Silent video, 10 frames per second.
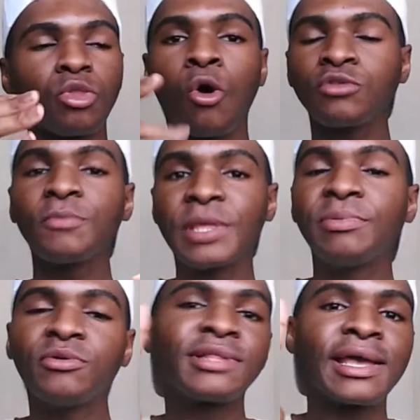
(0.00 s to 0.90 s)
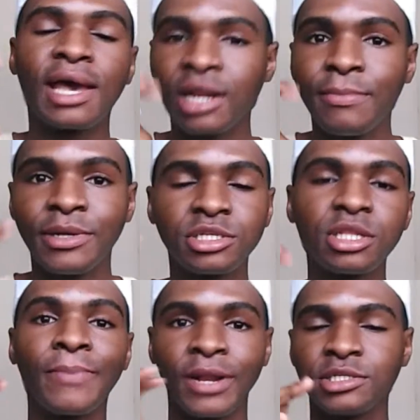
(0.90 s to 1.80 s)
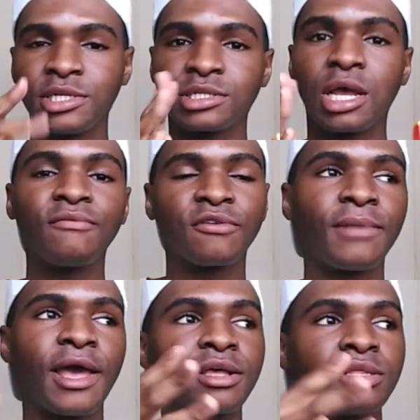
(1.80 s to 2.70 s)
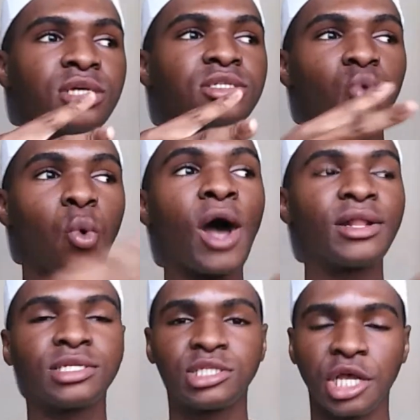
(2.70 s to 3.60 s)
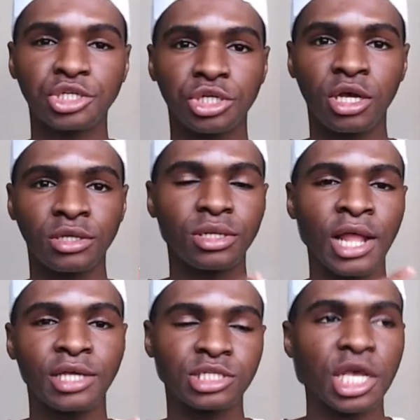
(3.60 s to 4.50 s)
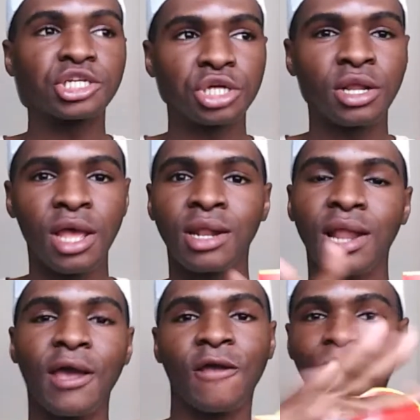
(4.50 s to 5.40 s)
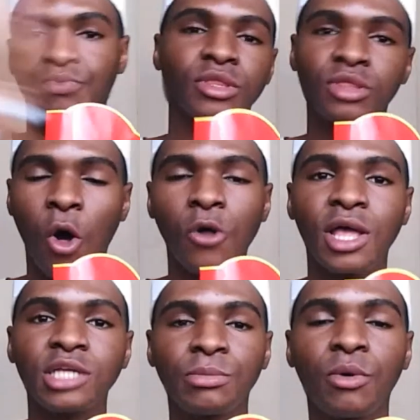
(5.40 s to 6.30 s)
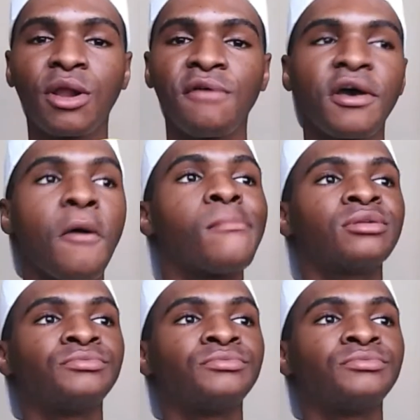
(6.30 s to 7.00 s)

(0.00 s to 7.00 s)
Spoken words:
all the people with like elemental abilities come from like this one section in like the whole kingdom or whatever.